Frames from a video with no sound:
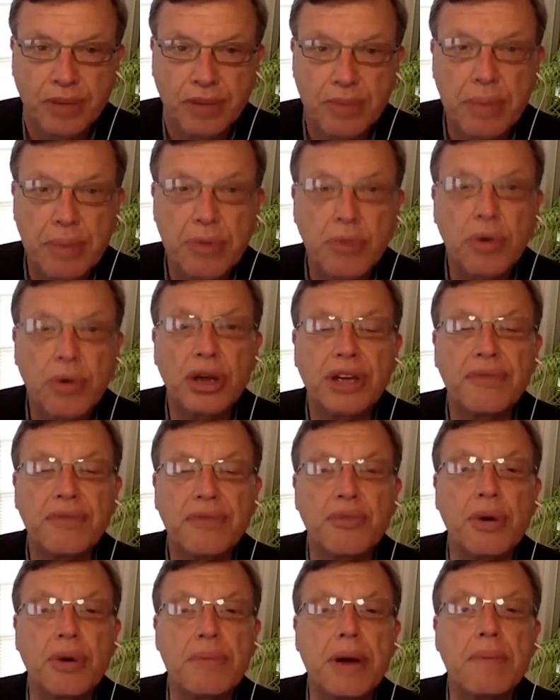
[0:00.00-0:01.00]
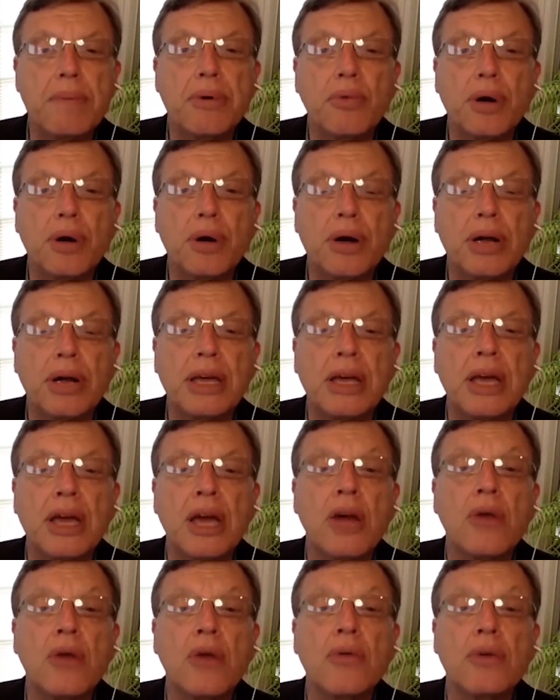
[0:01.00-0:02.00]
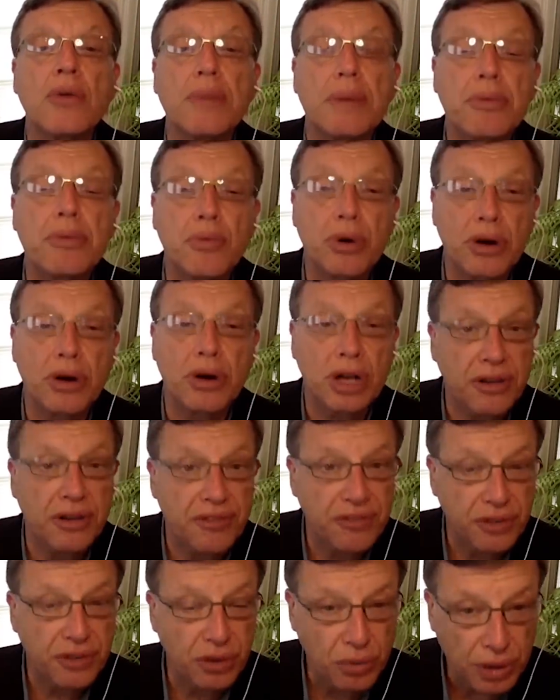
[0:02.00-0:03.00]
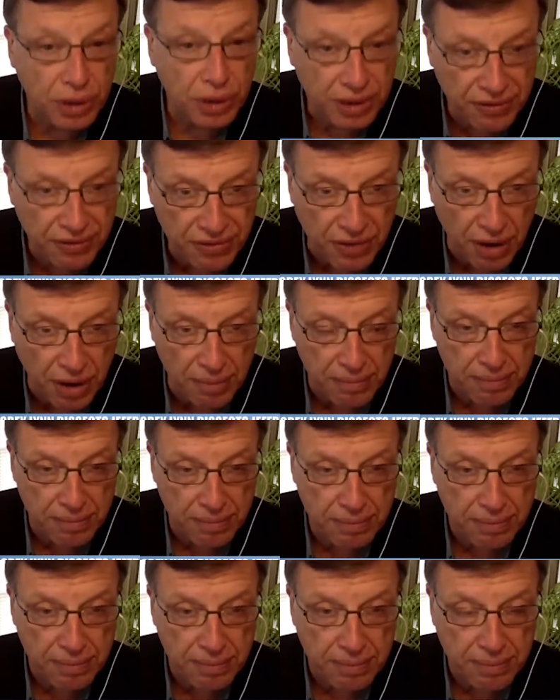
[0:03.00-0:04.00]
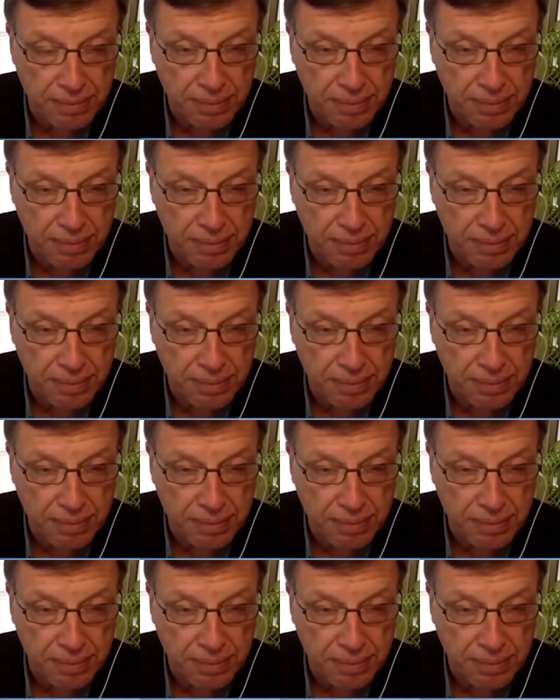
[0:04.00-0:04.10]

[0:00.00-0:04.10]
Remember where well, he remember where what. he remember where he flew in from